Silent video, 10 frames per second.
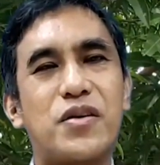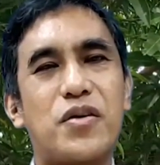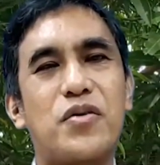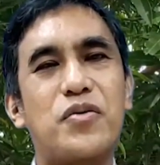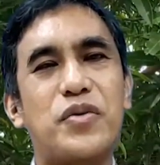
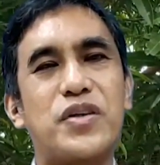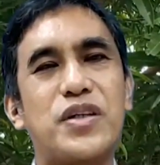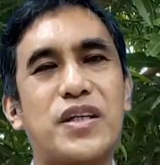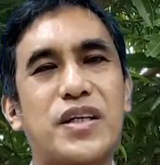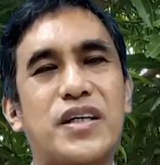no
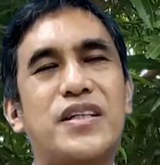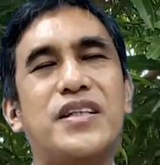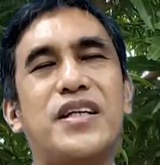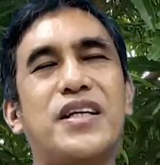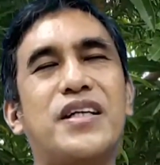
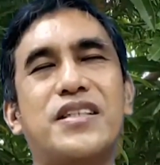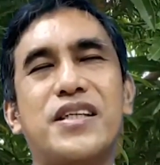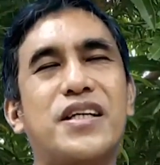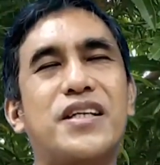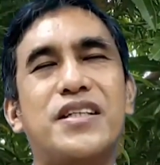wickedness in